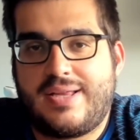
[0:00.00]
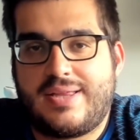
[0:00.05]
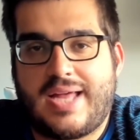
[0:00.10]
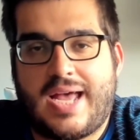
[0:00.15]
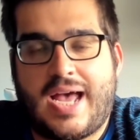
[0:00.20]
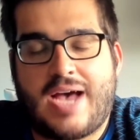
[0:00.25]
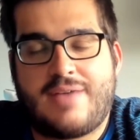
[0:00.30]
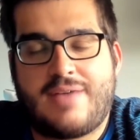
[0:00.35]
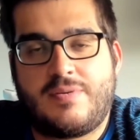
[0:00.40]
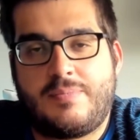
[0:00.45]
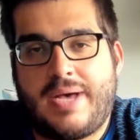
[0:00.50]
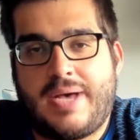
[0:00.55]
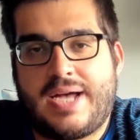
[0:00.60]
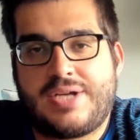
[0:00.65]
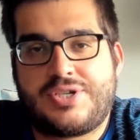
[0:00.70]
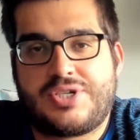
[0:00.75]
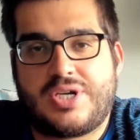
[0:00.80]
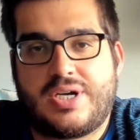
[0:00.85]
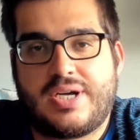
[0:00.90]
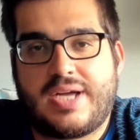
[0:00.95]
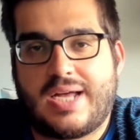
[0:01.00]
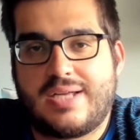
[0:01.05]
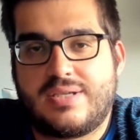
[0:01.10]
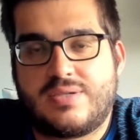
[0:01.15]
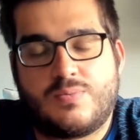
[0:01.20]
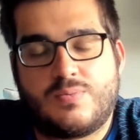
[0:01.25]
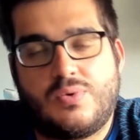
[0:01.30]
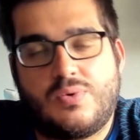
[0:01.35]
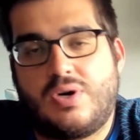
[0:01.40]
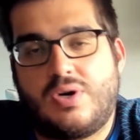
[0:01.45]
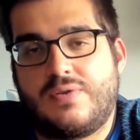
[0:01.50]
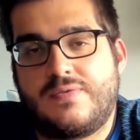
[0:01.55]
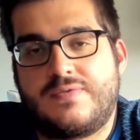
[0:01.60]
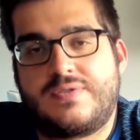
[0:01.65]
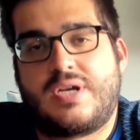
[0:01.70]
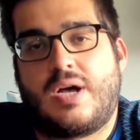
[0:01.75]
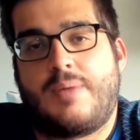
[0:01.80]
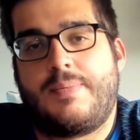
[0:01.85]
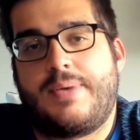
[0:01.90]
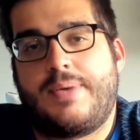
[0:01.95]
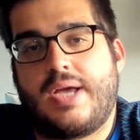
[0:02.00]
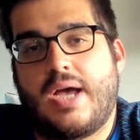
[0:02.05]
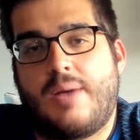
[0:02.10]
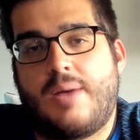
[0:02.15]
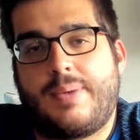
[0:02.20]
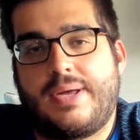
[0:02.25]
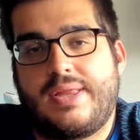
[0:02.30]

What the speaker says: They have a match against Wolves coming up.